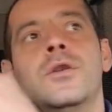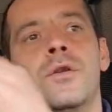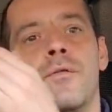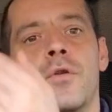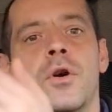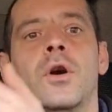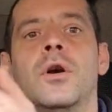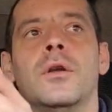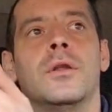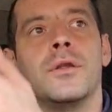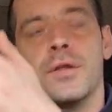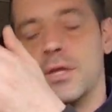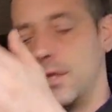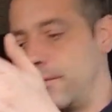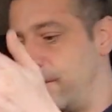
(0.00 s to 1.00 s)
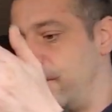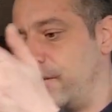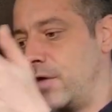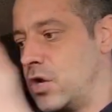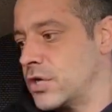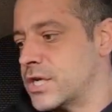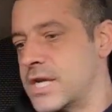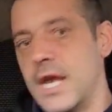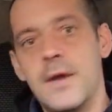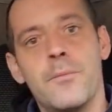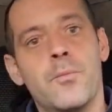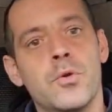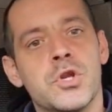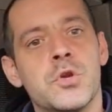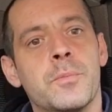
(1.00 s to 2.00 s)
You've got the first set,
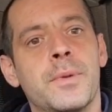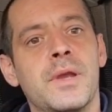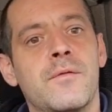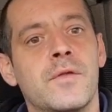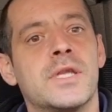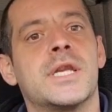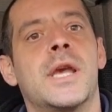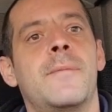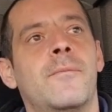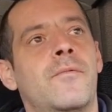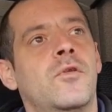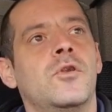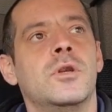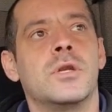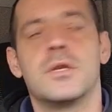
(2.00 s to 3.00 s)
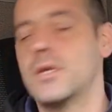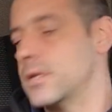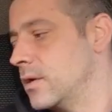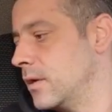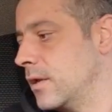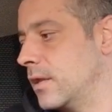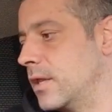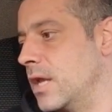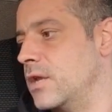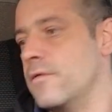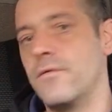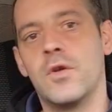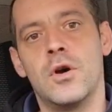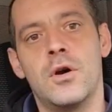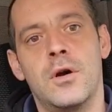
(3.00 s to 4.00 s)
which will be for 10 foots. Then
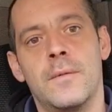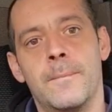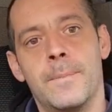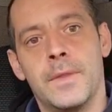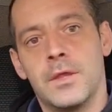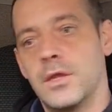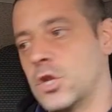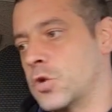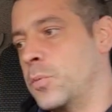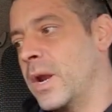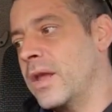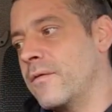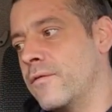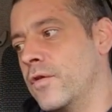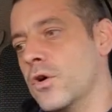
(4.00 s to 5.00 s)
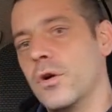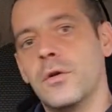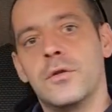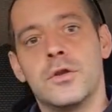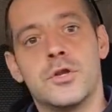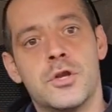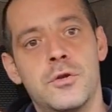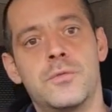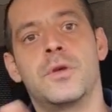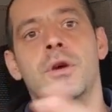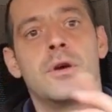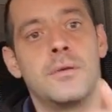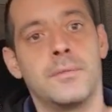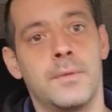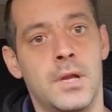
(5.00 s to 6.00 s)
you've got 20 foot, the two
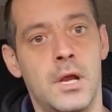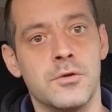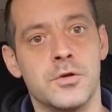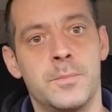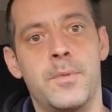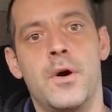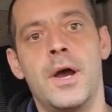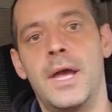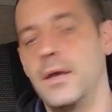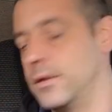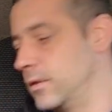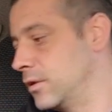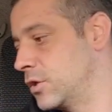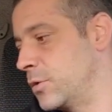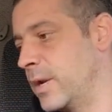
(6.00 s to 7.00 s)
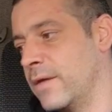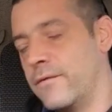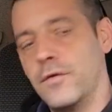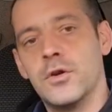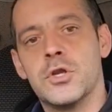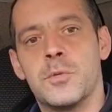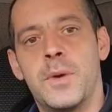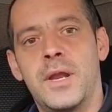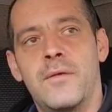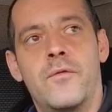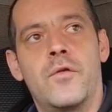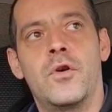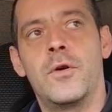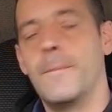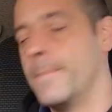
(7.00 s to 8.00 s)
that are close by, 20 foot, 20
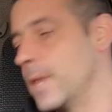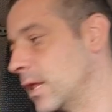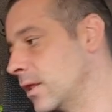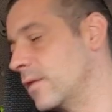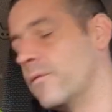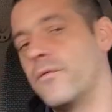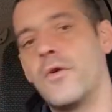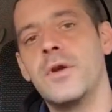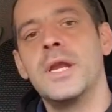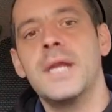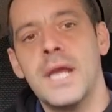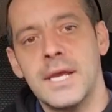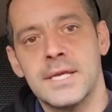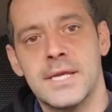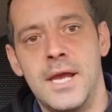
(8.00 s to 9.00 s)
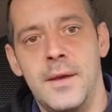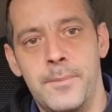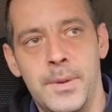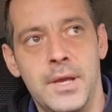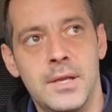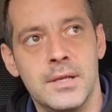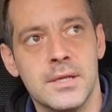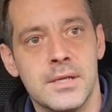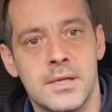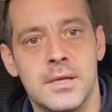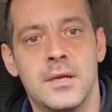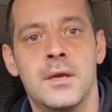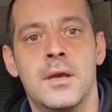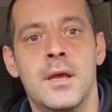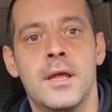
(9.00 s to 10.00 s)
foot. The very next set of pins,
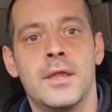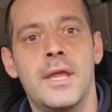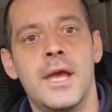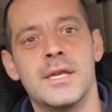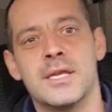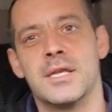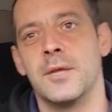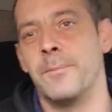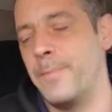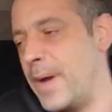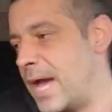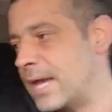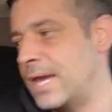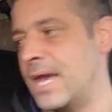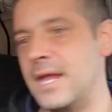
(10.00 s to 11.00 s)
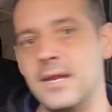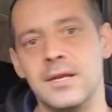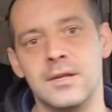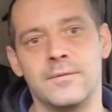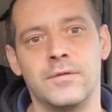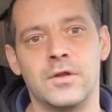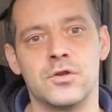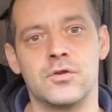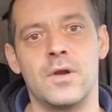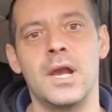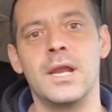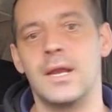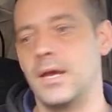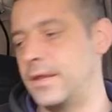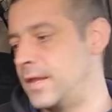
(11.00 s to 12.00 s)
that's the back end of the
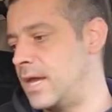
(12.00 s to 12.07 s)
trailer.